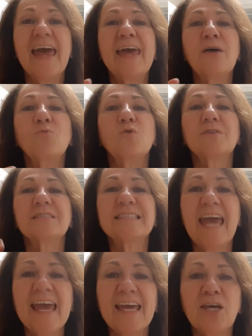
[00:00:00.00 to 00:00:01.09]
It will
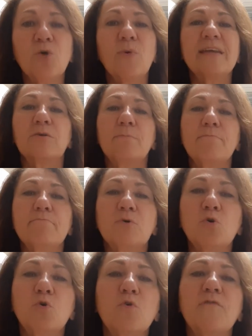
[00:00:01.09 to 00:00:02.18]
take you, it'll
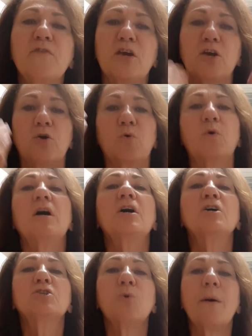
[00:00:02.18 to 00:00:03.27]
move you
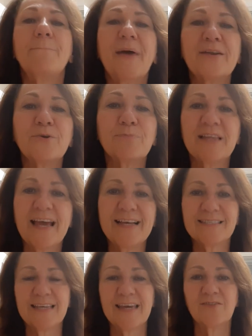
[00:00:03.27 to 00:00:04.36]
to a better
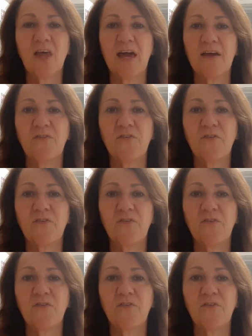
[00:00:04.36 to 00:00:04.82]
place in life.